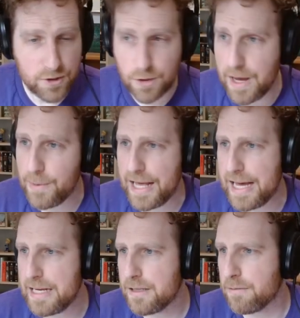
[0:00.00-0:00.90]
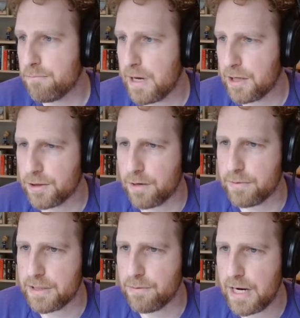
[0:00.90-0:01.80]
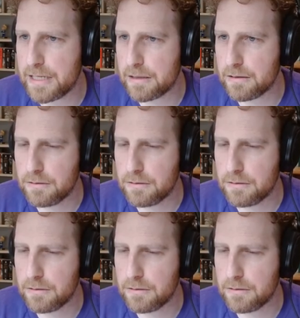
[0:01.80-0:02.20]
So now it has mail.readWrite.